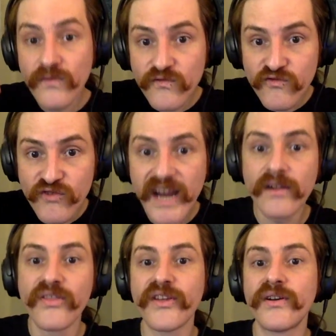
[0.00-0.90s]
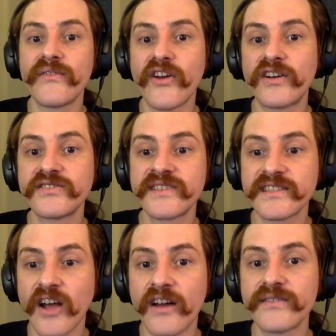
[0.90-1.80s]
real theory of
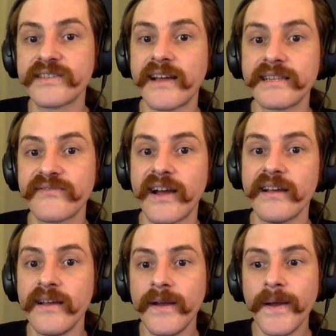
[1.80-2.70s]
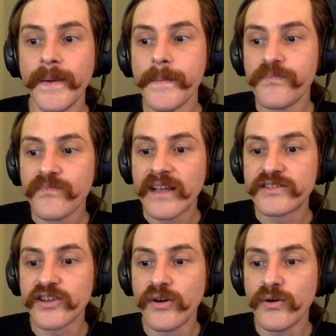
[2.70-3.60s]
consciousness ought to satisfy.
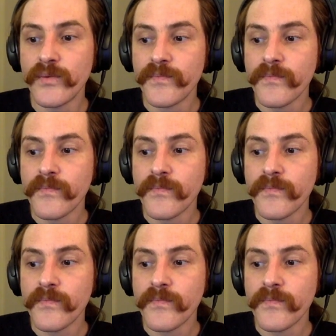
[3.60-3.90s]
So,